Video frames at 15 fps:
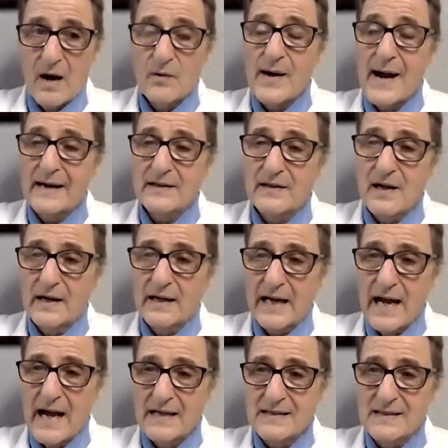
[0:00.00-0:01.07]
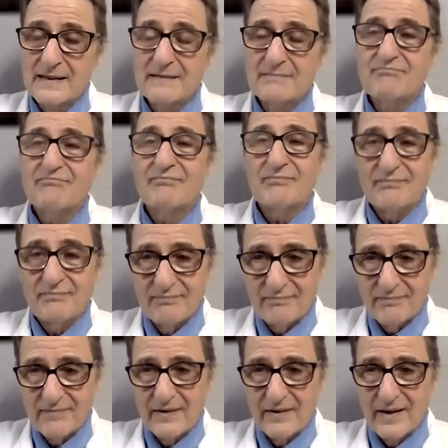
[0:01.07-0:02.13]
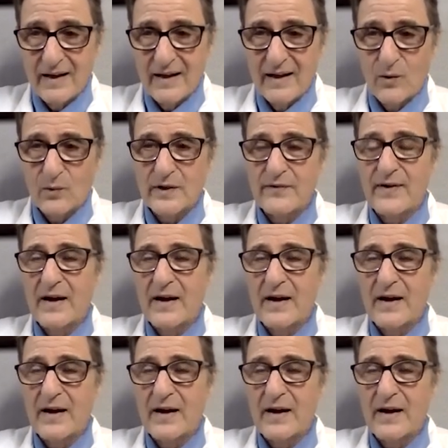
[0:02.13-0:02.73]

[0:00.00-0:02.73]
Arachidonic acid, only